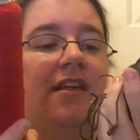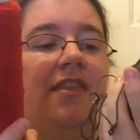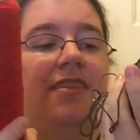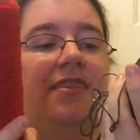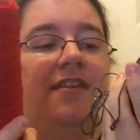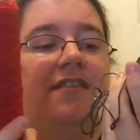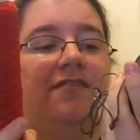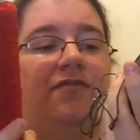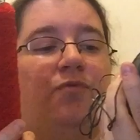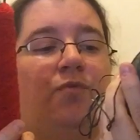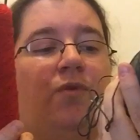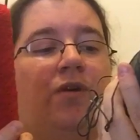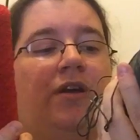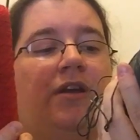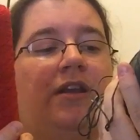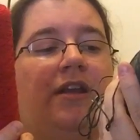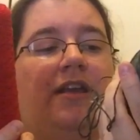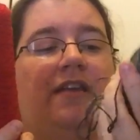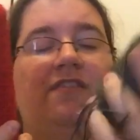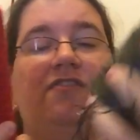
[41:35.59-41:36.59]
This
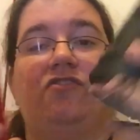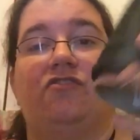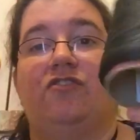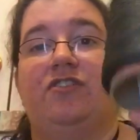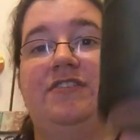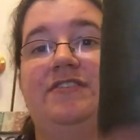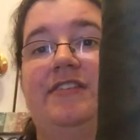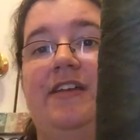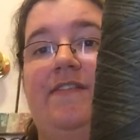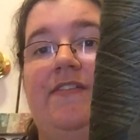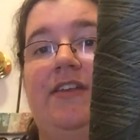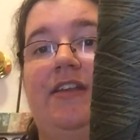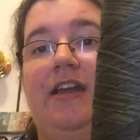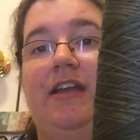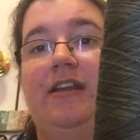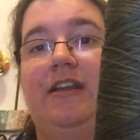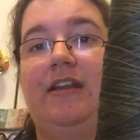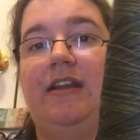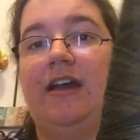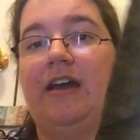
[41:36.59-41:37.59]
one is
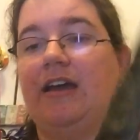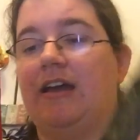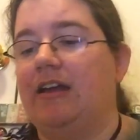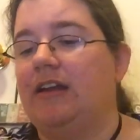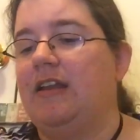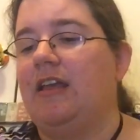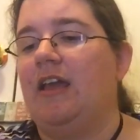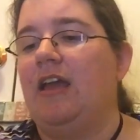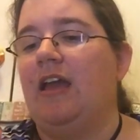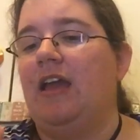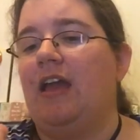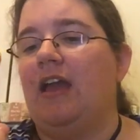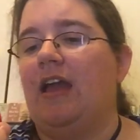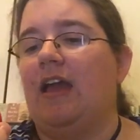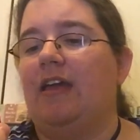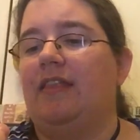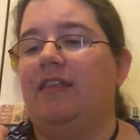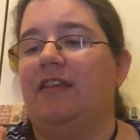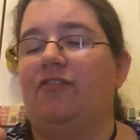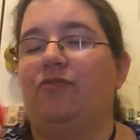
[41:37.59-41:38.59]
$37.99
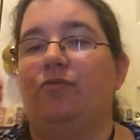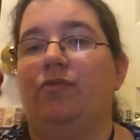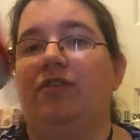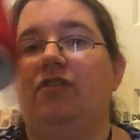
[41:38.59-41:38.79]
and this one